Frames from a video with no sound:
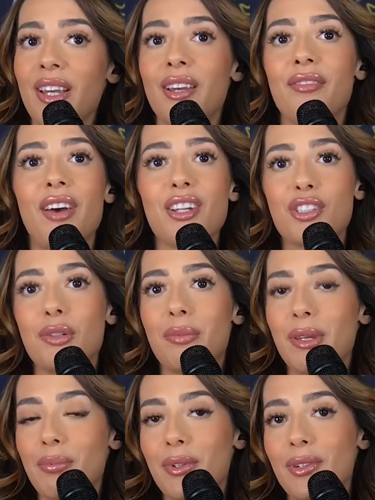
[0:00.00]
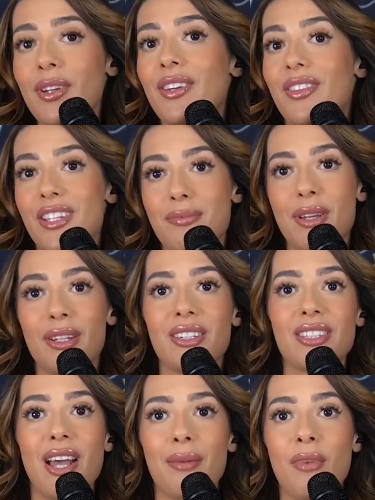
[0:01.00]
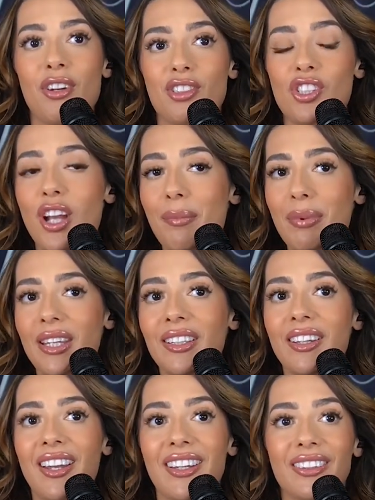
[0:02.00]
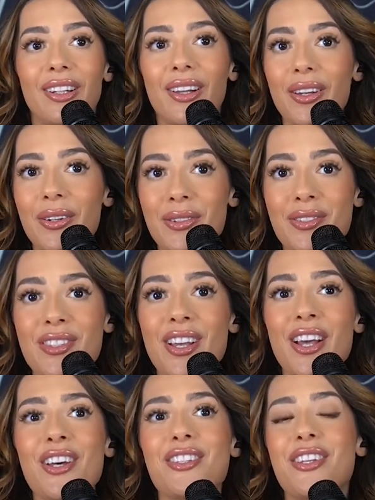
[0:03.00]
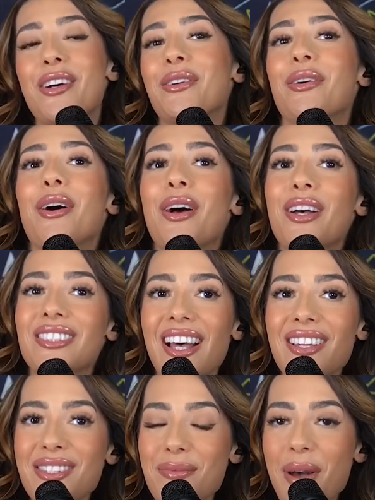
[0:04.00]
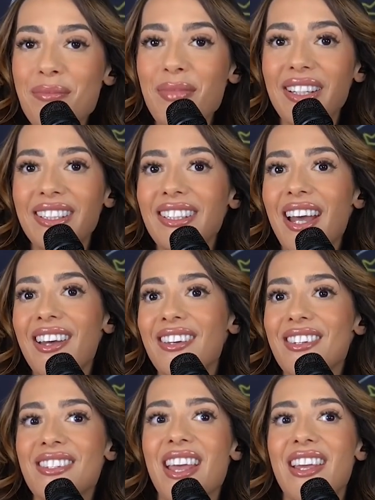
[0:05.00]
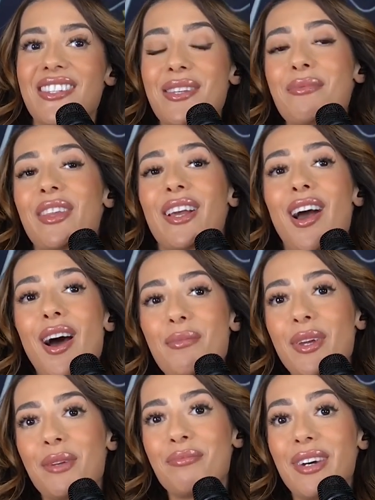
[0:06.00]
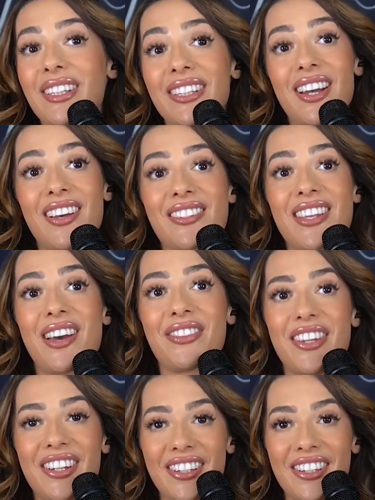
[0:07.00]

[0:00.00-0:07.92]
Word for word: Fashionable people, they spend time on shopping and clothes. So, tell us about money dials and some of the common money dials out there.